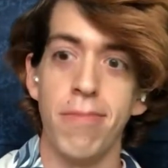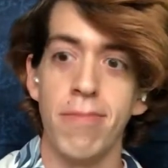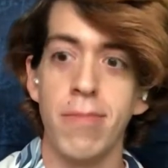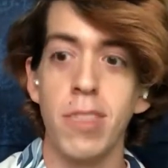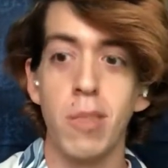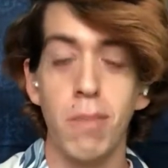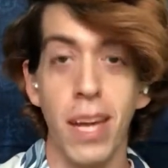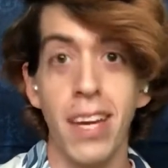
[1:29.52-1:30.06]

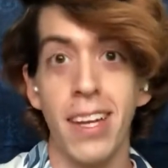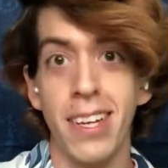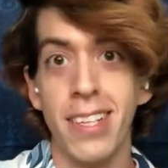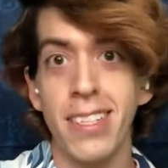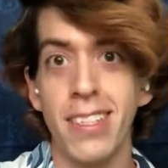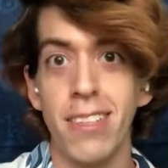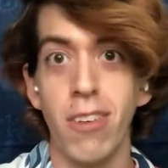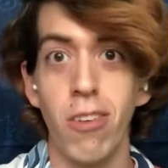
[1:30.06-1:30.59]

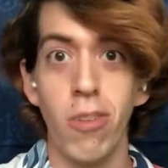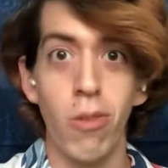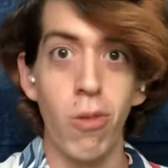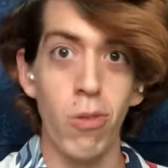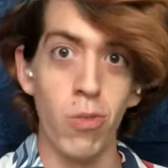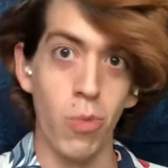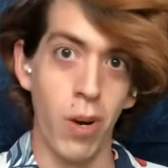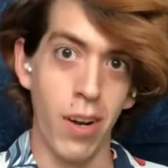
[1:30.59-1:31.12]
spadix, or an
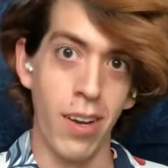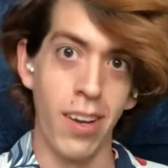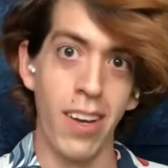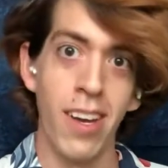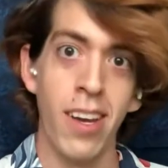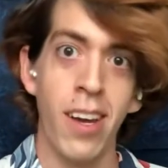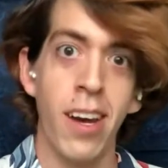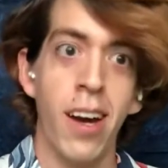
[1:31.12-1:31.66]
old one,
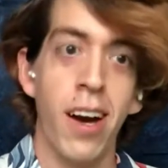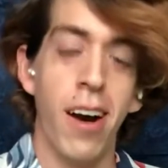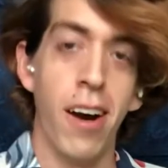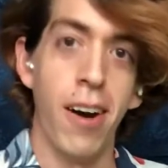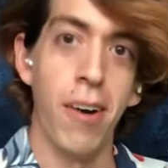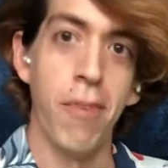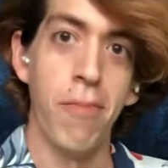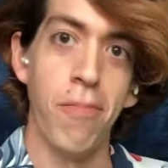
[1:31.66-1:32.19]

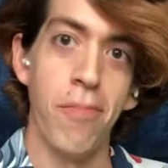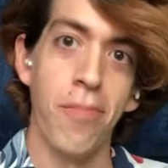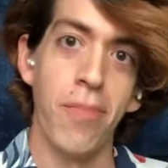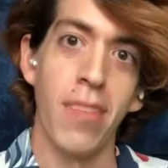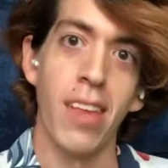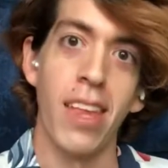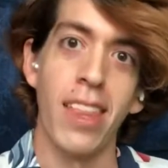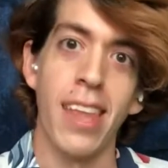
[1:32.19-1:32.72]

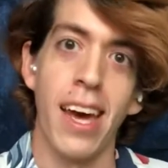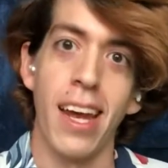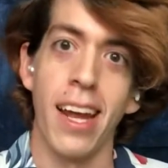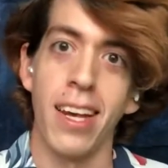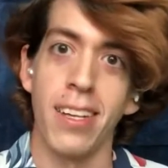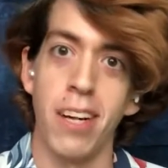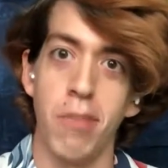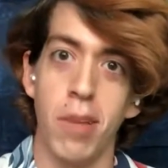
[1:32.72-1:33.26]
that
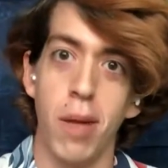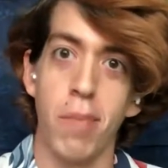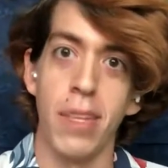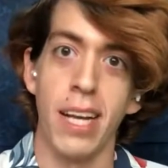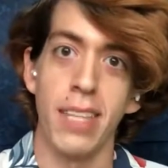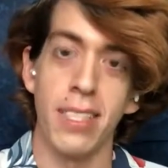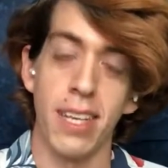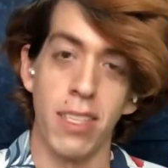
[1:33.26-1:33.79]
had come up, and
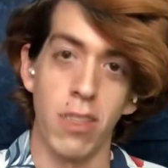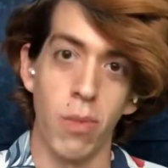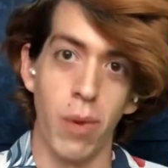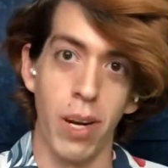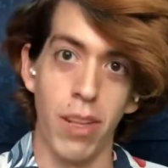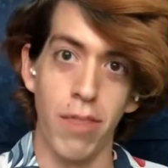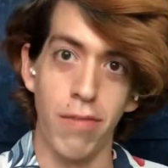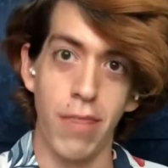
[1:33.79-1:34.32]
that's actually
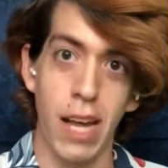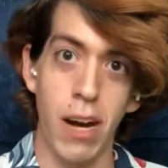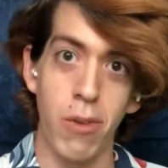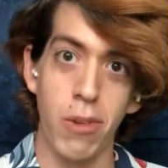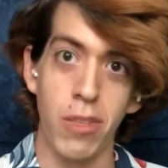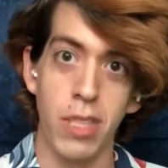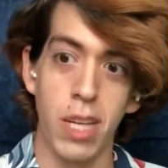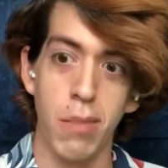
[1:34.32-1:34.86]
where the
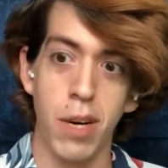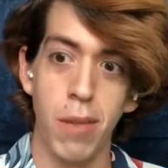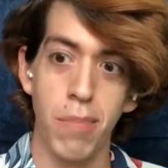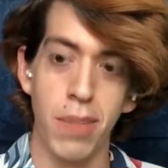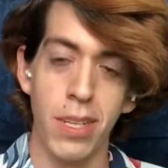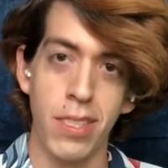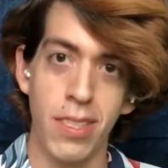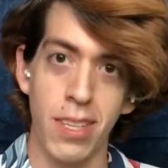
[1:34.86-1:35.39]
flowers come up.
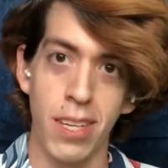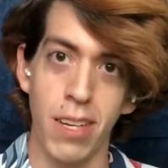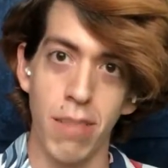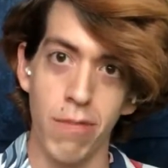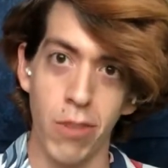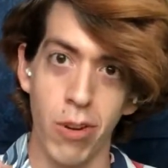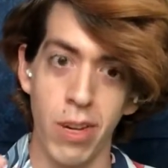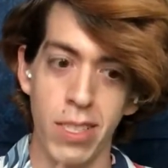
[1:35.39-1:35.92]
It's an
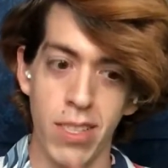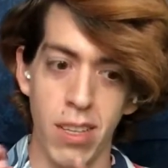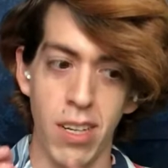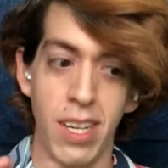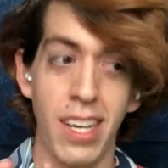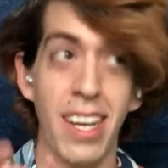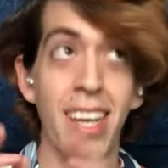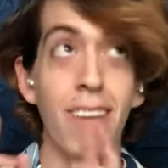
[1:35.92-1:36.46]

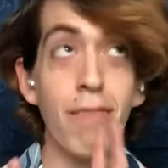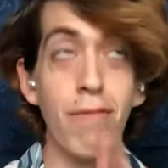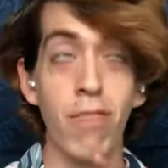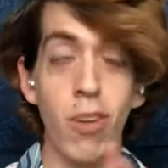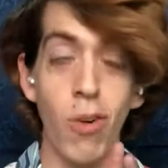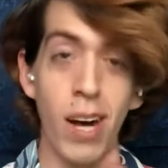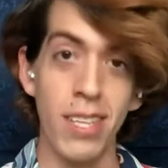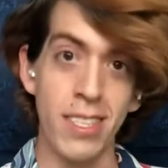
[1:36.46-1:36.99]

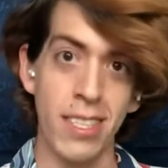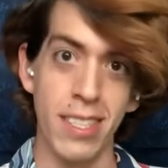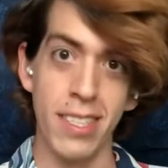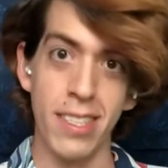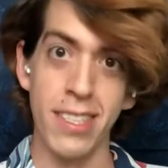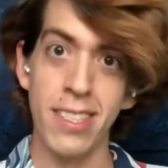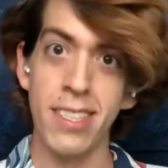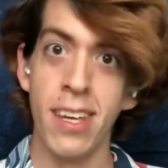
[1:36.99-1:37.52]

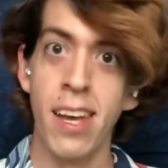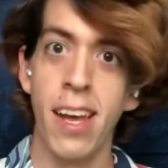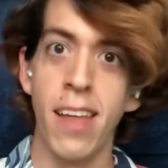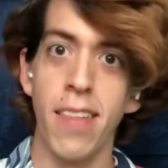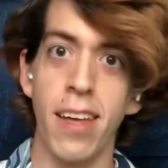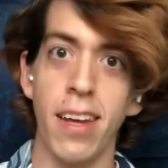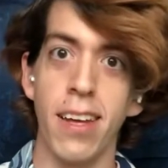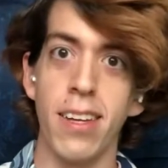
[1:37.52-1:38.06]
inflorescence
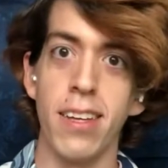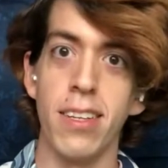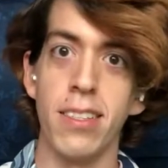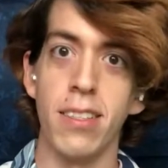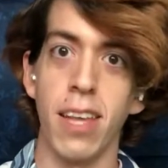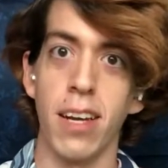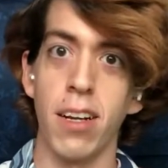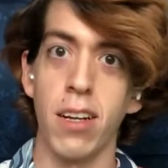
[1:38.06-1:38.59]
that is
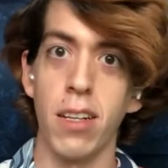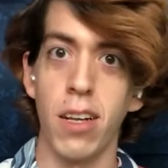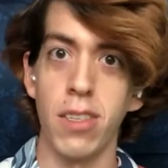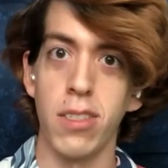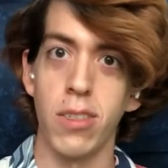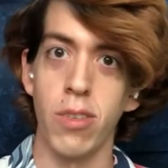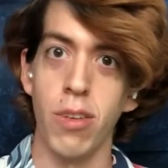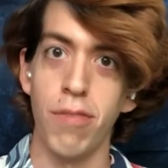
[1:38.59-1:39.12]
like a
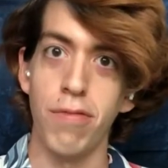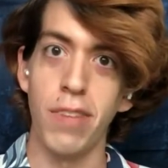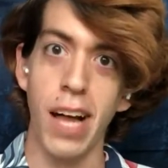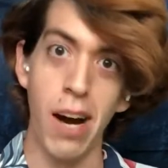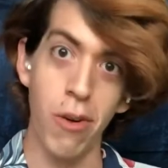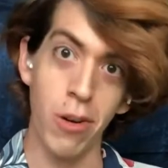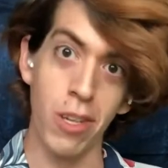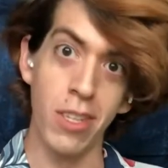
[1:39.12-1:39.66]
cluster of
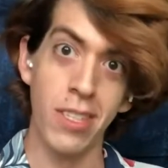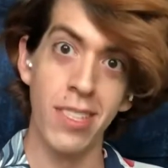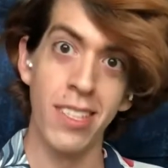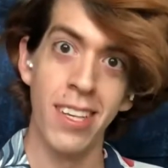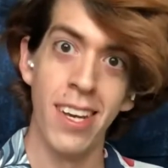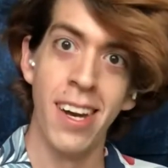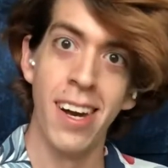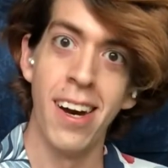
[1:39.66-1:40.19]
flowers,
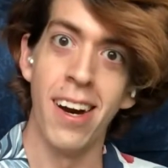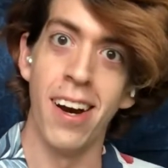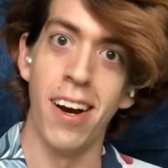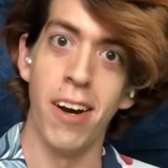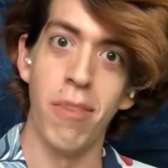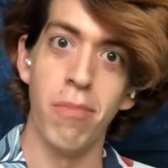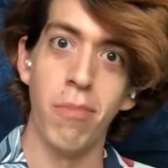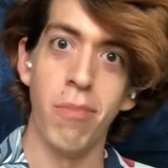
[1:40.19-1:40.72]

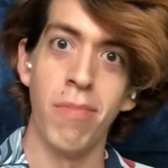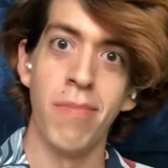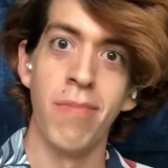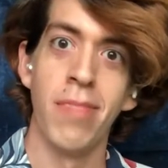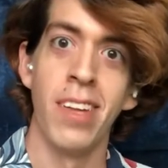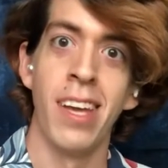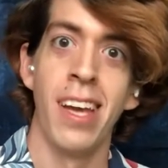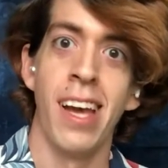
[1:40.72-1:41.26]

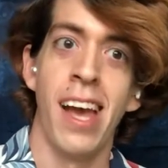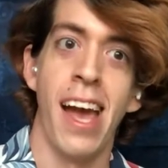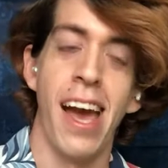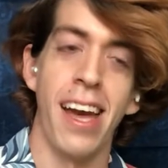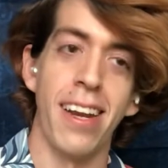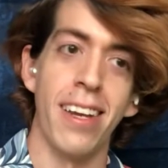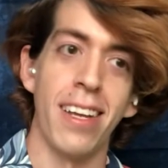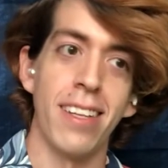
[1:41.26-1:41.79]

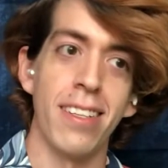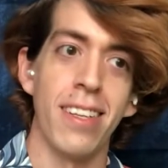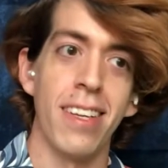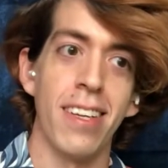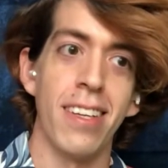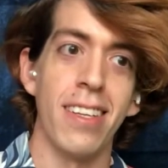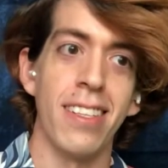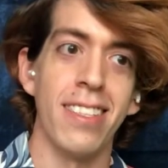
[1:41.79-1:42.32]
and it
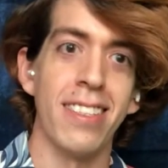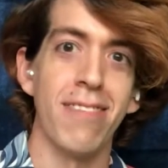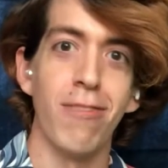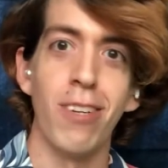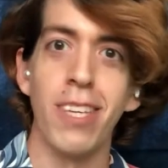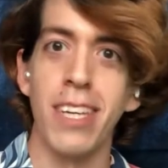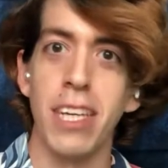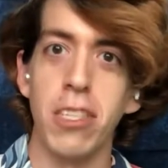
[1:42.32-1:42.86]
is
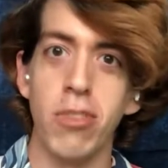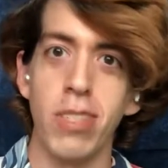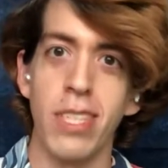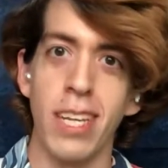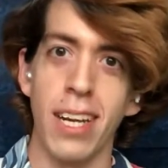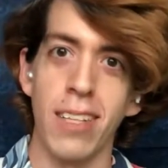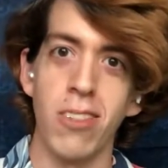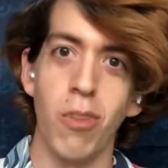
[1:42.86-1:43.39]
really
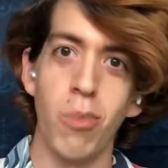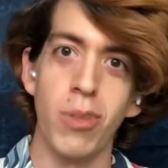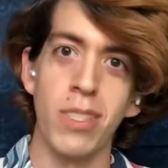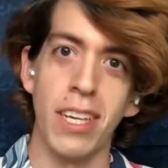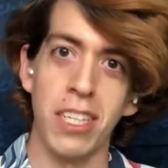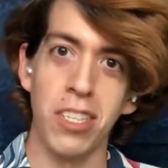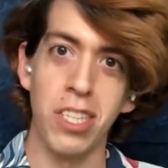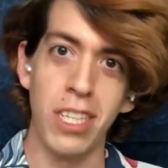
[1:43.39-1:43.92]
interesting. It's almost
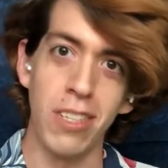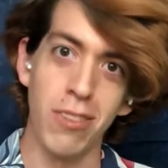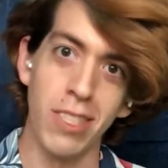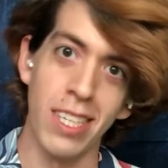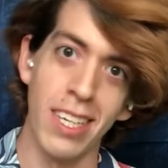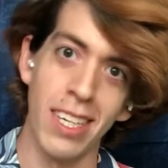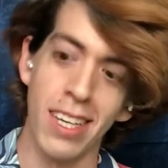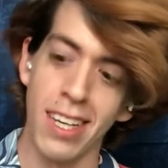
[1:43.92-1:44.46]
like
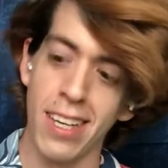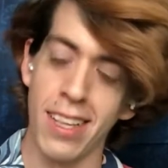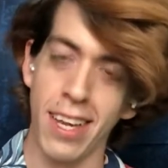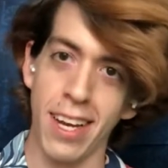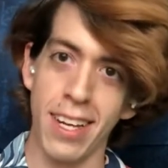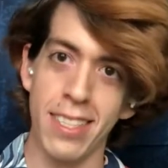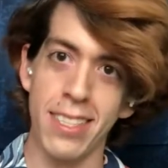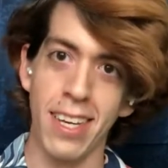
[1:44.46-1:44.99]
shielded,
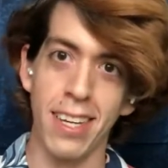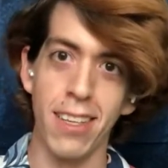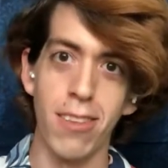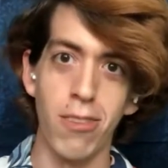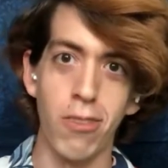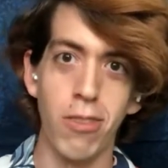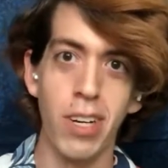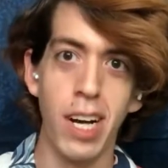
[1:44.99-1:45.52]
like it's like a
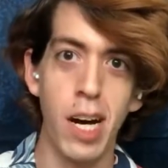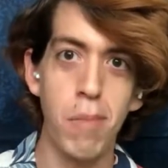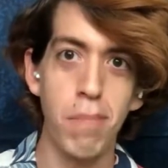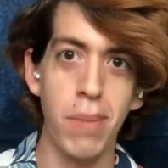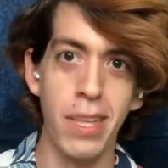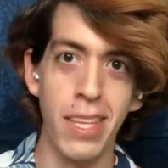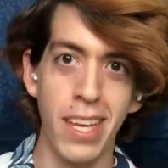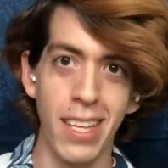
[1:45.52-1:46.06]
little cup,
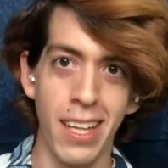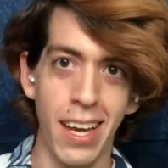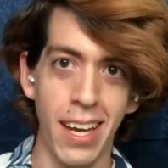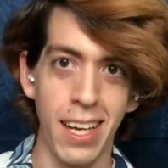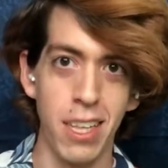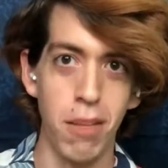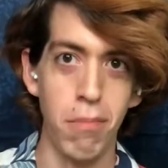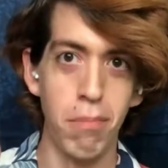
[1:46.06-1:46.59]
and then like in
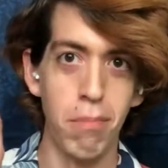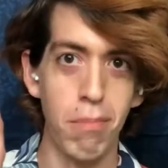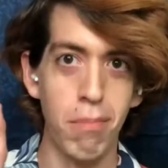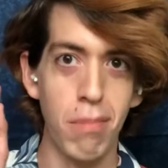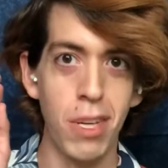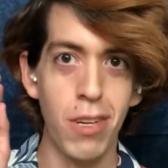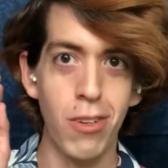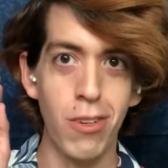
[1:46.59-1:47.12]
the
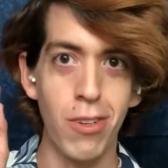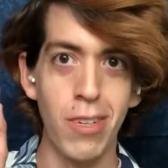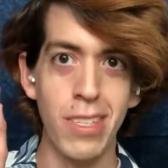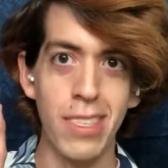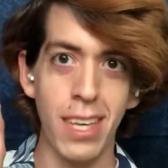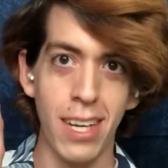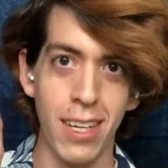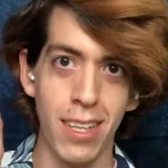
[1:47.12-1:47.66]
middle it's
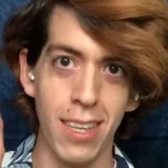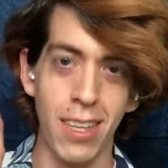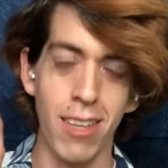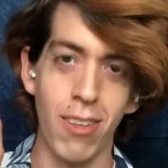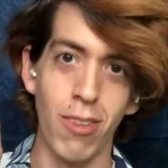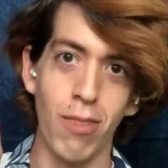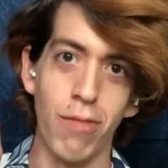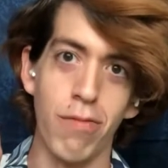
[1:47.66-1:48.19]
like the
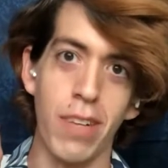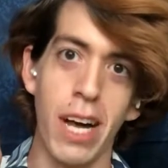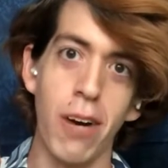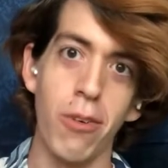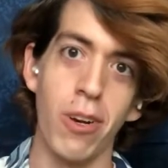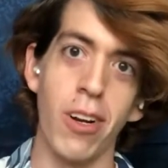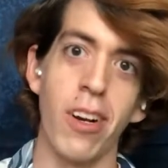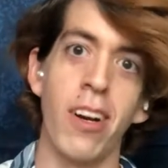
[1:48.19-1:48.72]
little
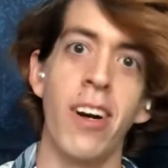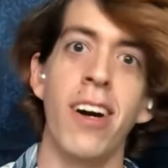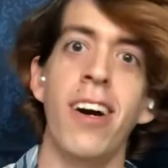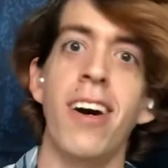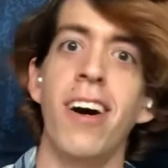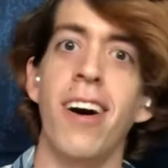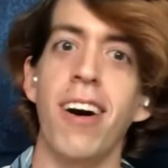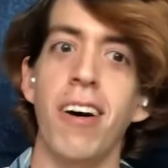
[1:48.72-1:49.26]
flower.
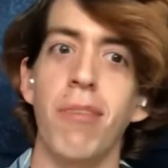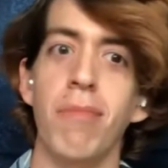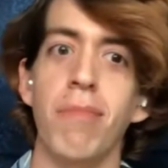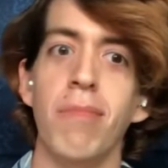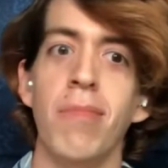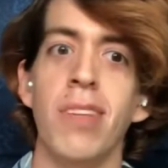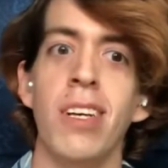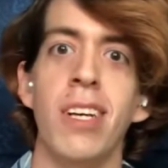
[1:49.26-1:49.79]

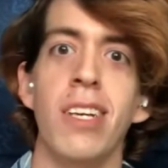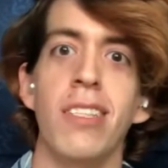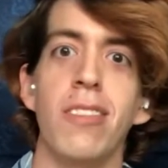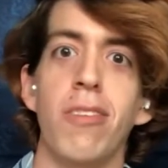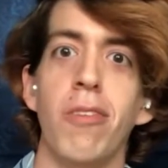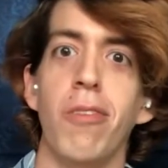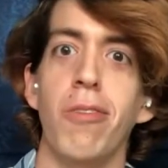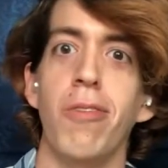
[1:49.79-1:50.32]

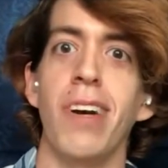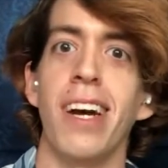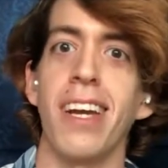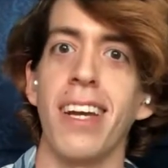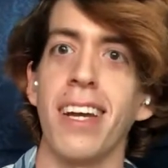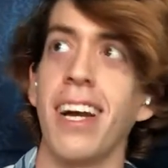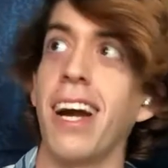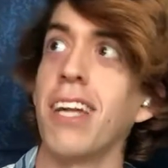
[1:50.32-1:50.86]
And
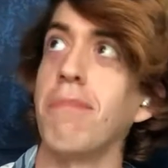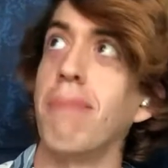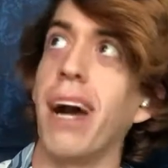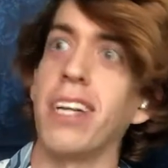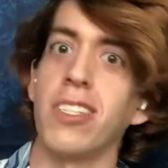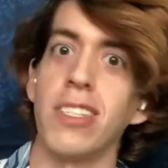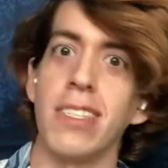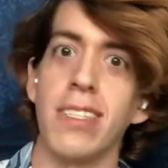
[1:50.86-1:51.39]
it kind of
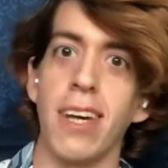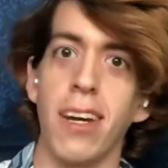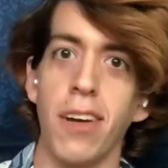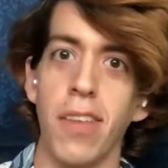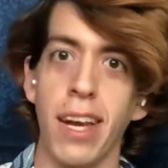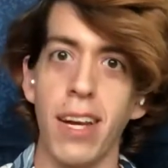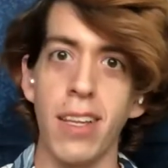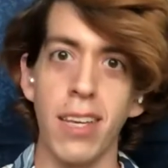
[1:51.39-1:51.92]
matches like on
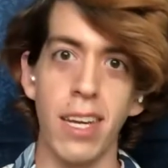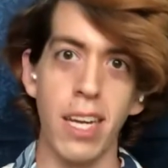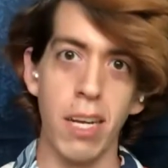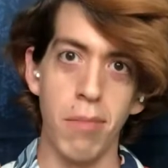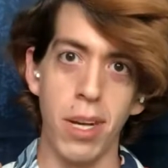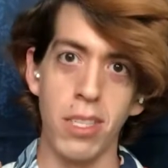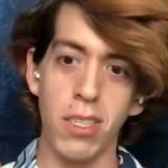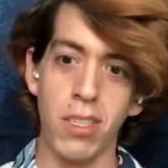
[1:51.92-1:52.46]
that caladium
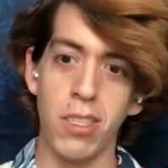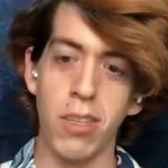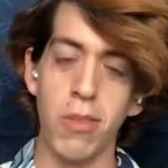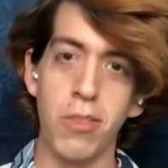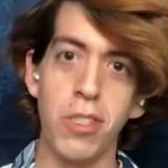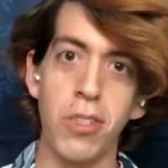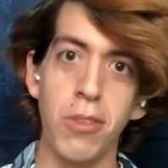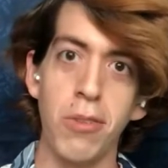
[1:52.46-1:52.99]
I just showed
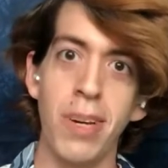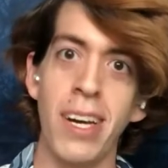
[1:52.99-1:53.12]
you.